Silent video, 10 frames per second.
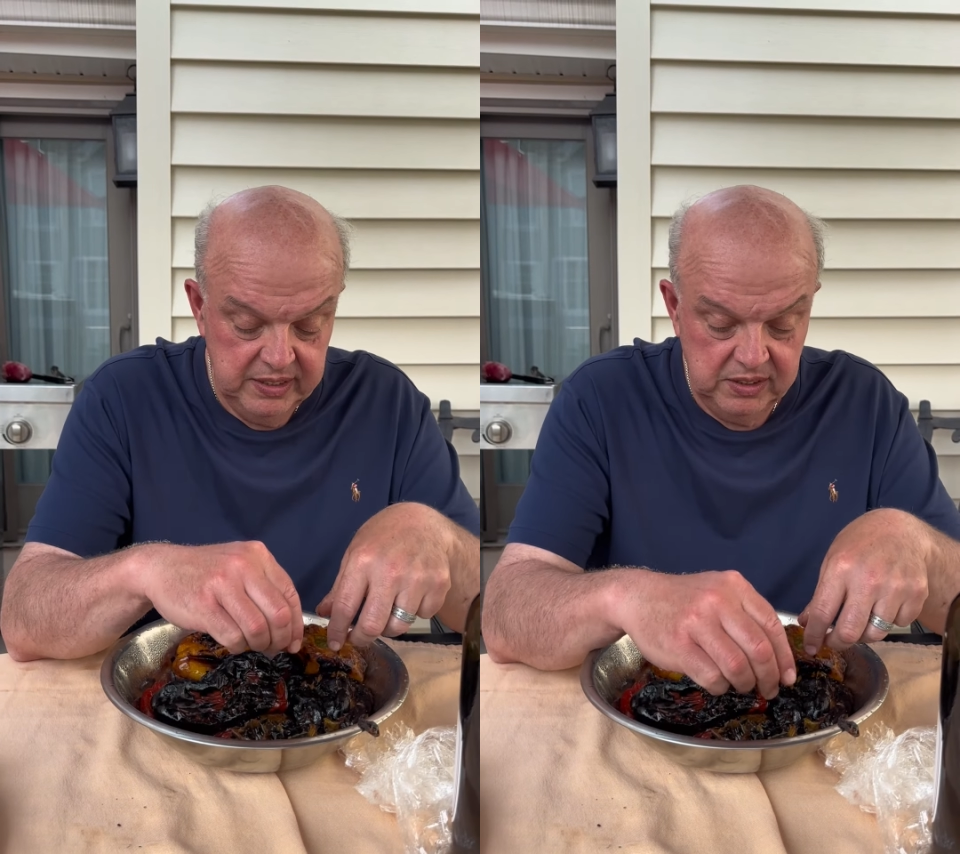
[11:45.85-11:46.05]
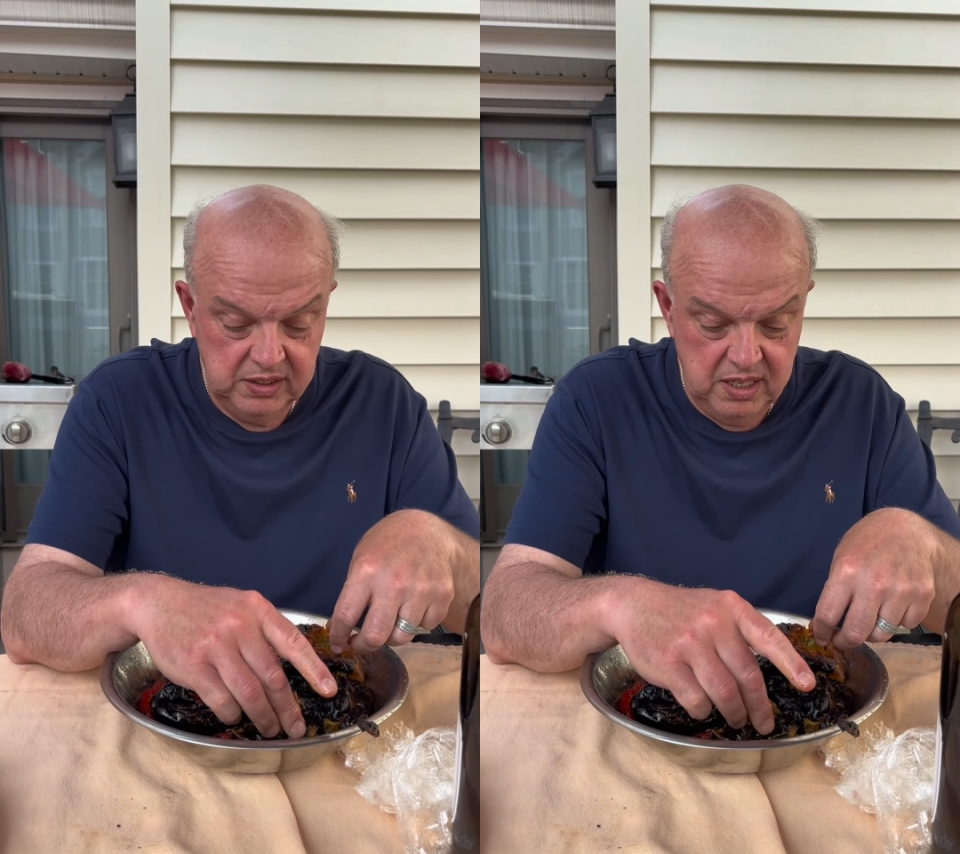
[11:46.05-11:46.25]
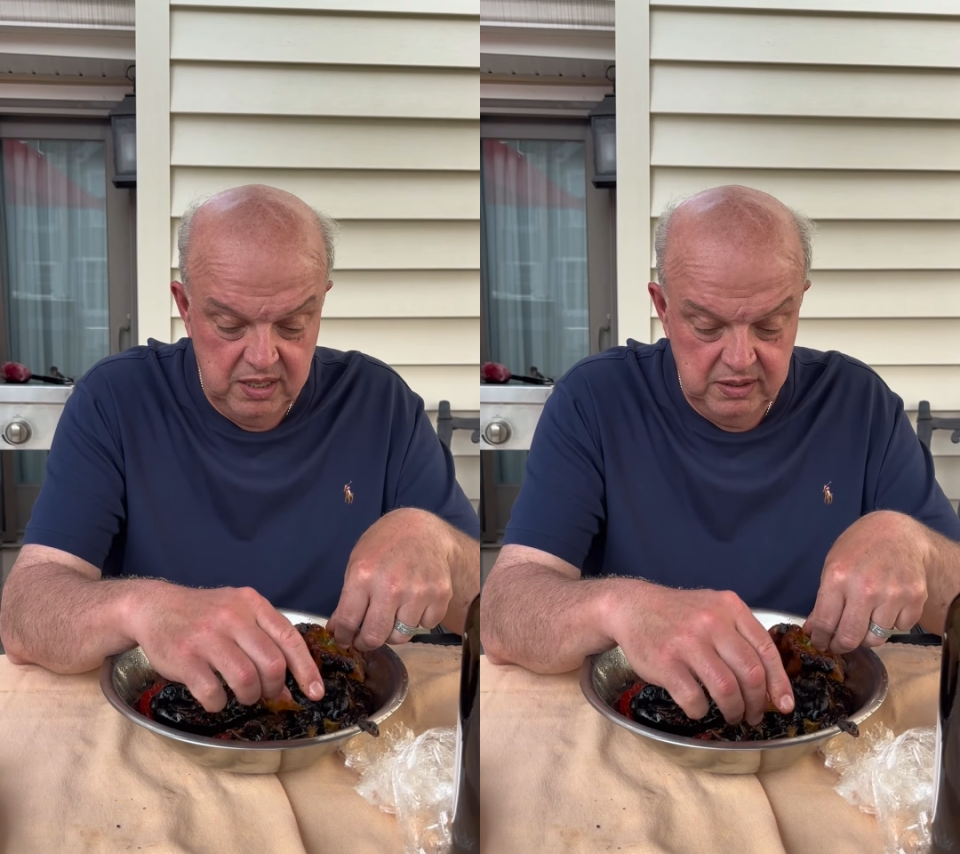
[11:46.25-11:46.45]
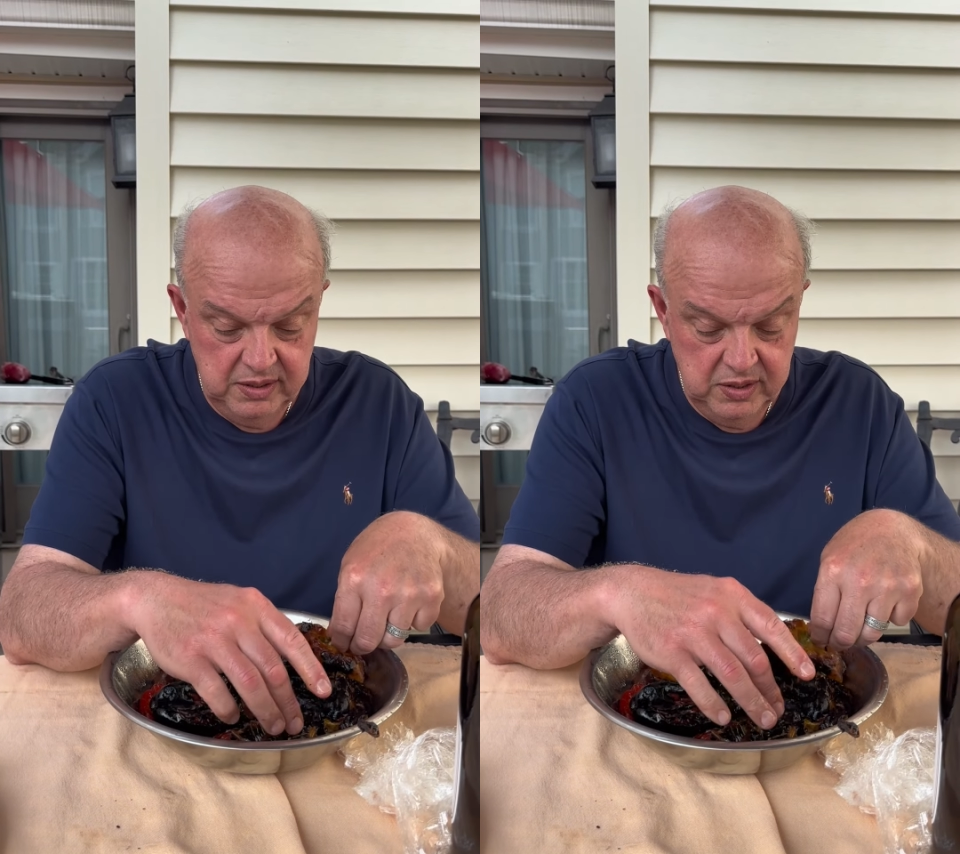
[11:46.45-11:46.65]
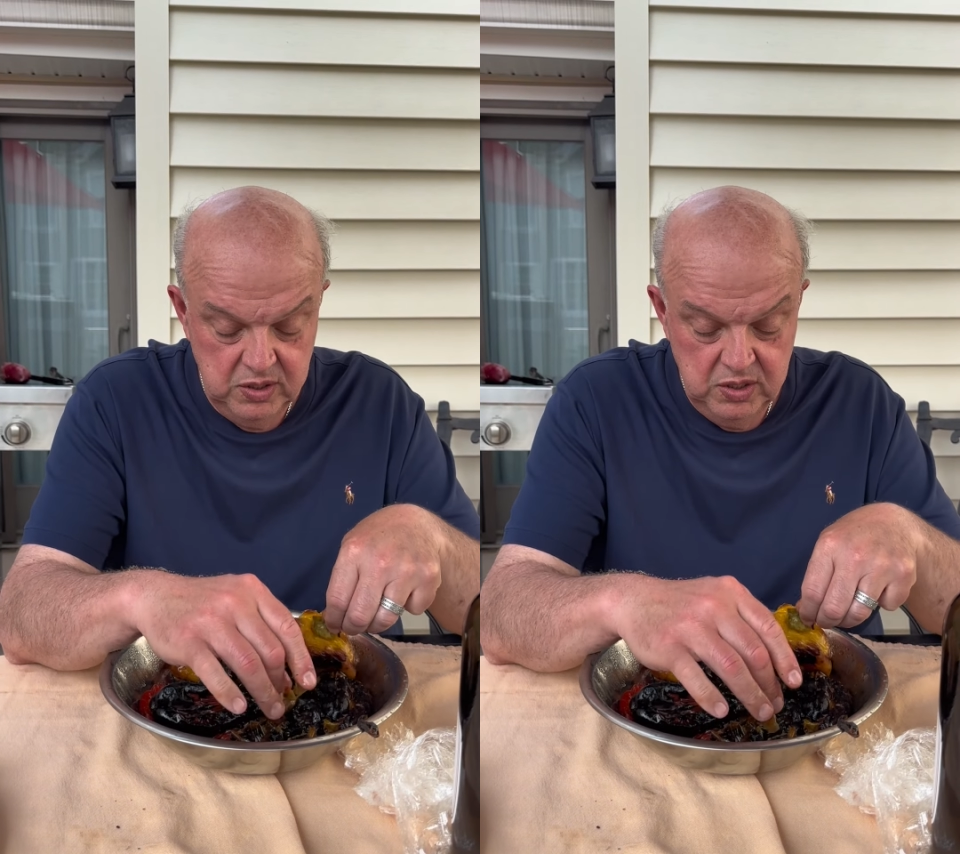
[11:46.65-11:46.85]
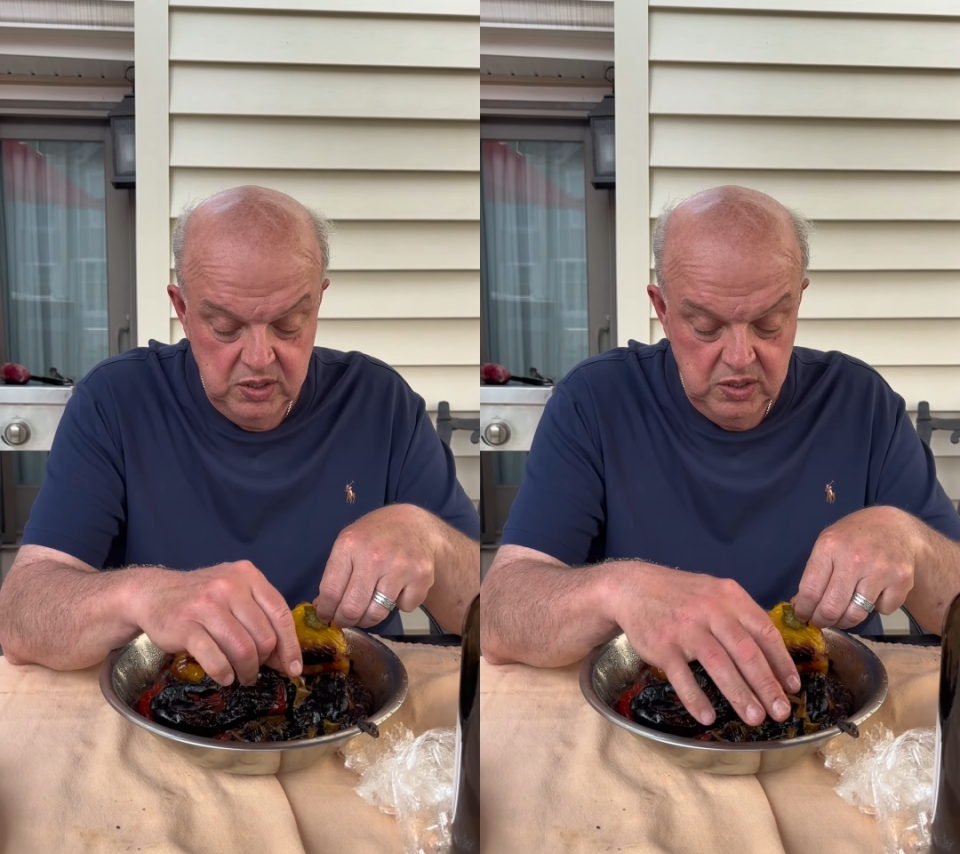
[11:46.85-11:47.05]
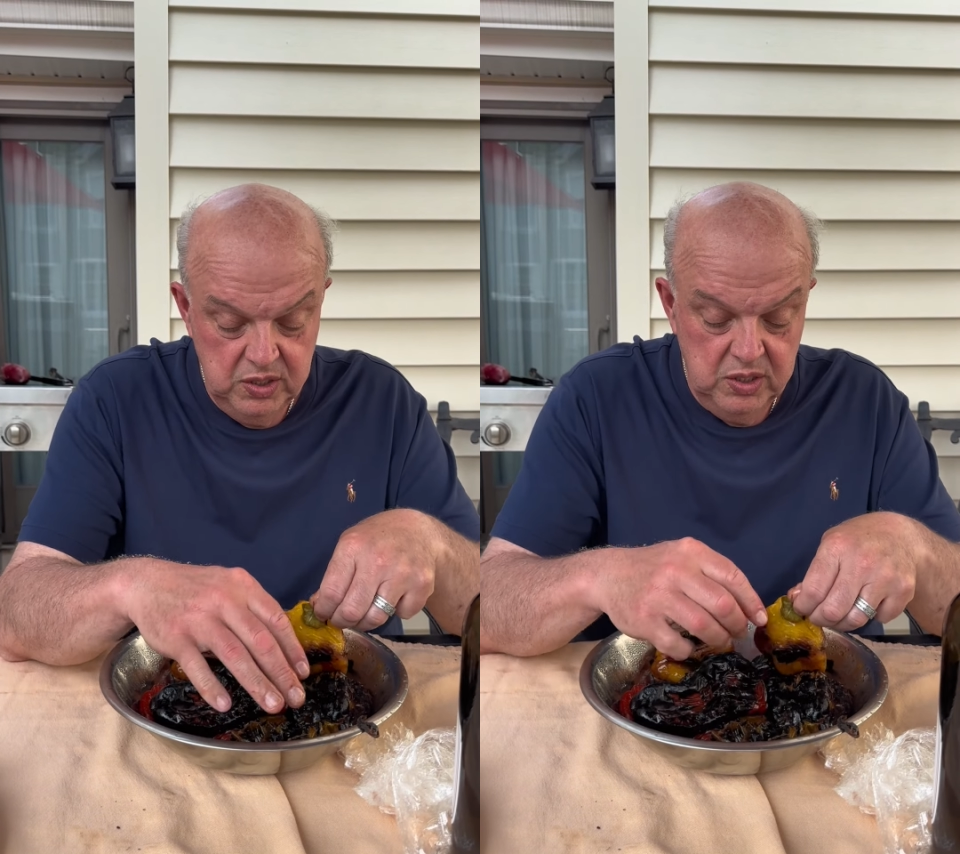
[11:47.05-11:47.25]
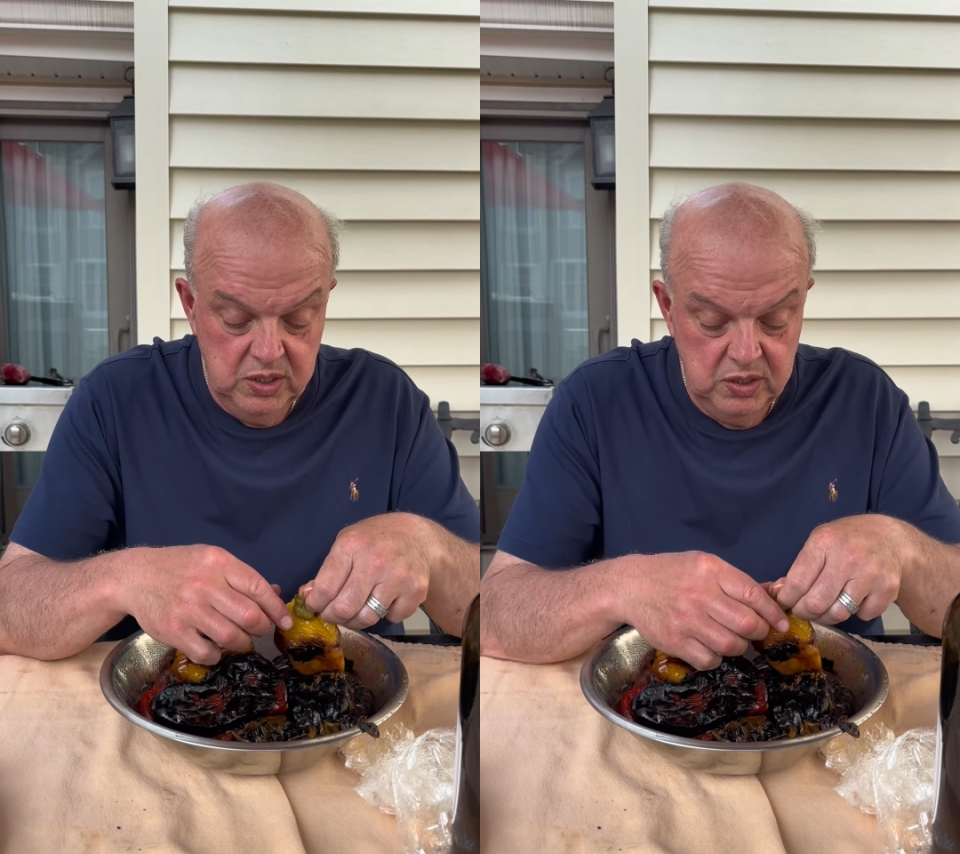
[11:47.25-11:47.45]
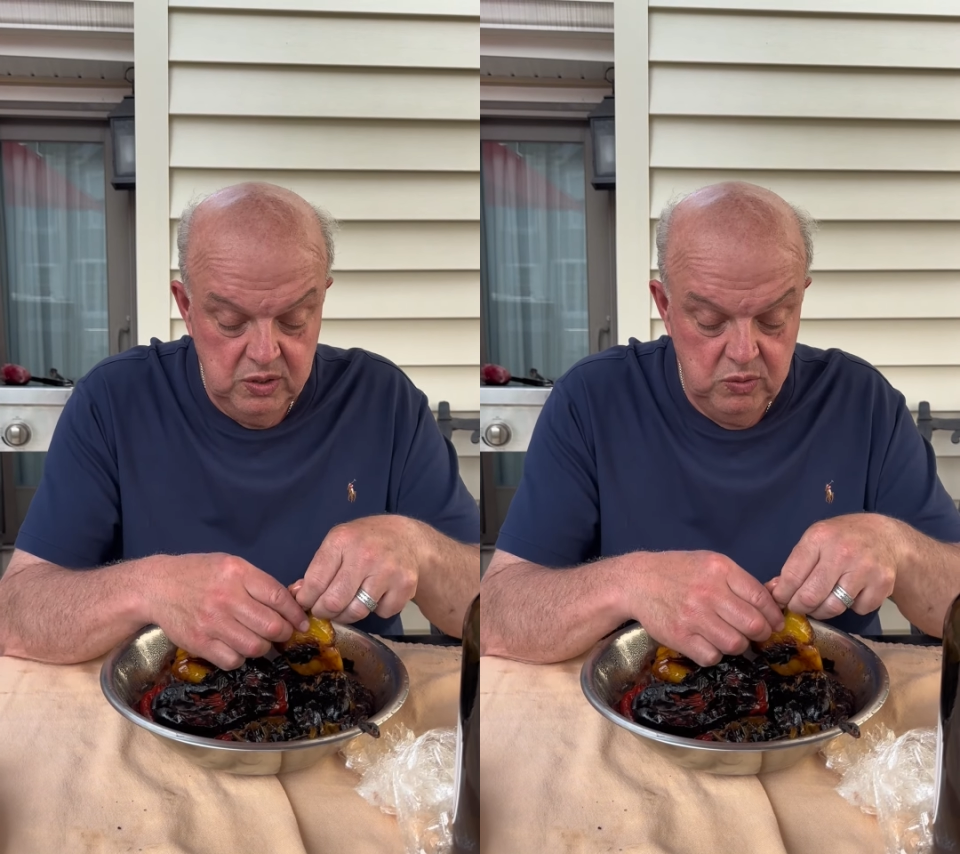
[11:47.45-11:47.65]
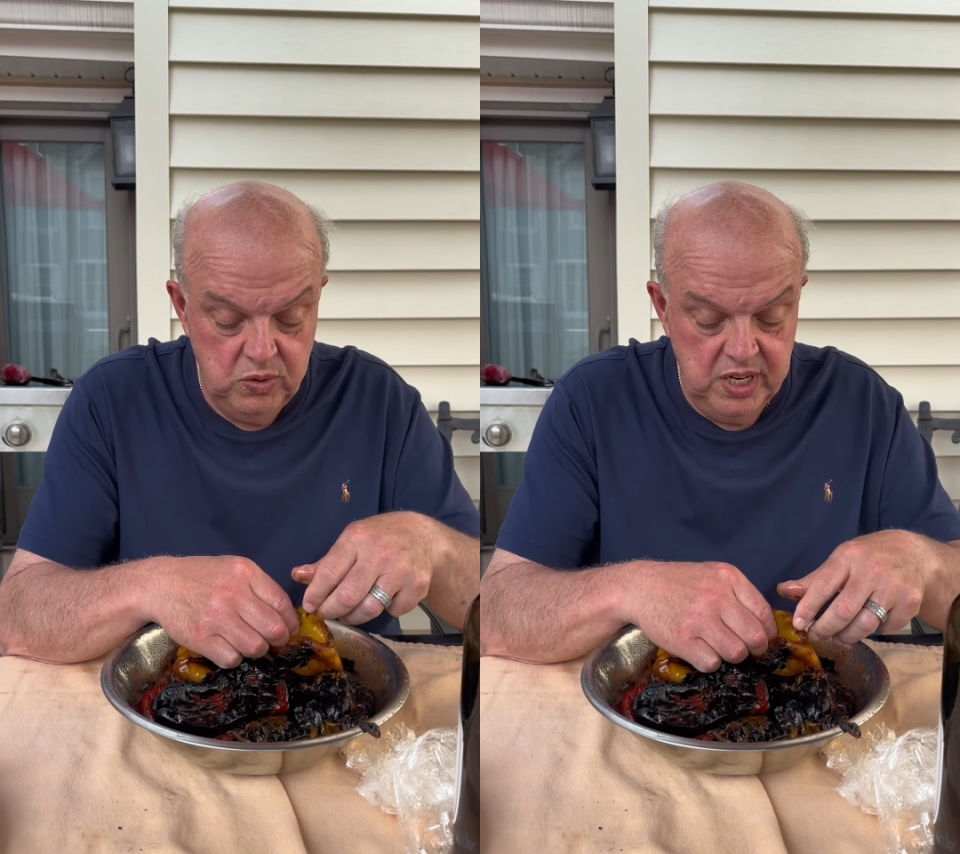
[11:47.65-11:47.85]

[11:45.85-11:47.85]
So we're